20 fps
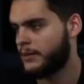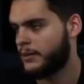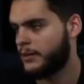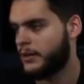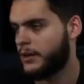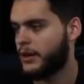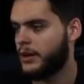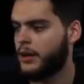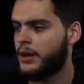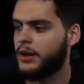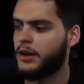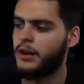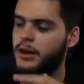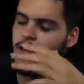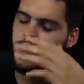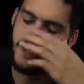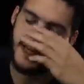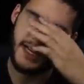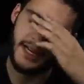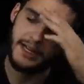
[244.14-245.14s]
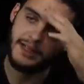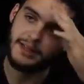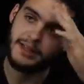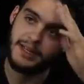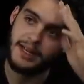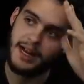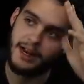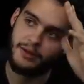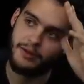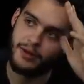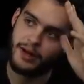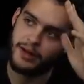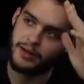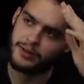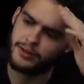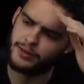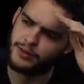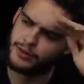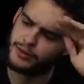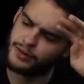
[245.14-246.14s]
Oh, I hate the out routes,
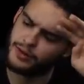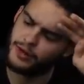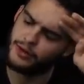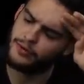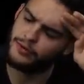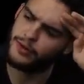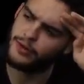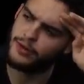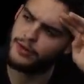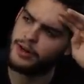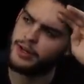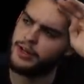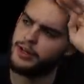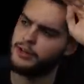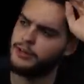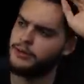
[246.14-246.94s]
those are so infuriating.